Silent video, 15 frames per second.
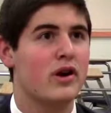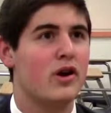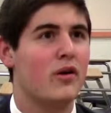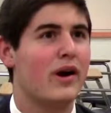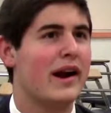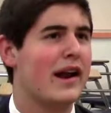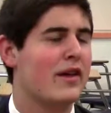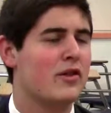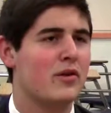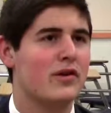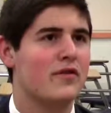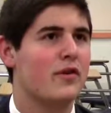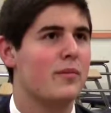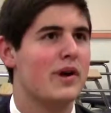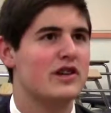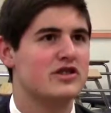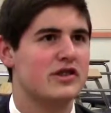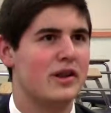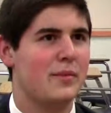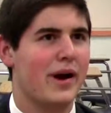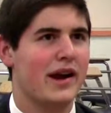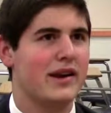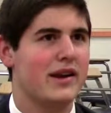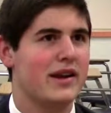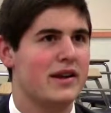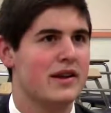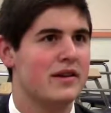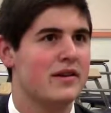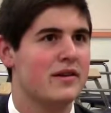or any other information they might need.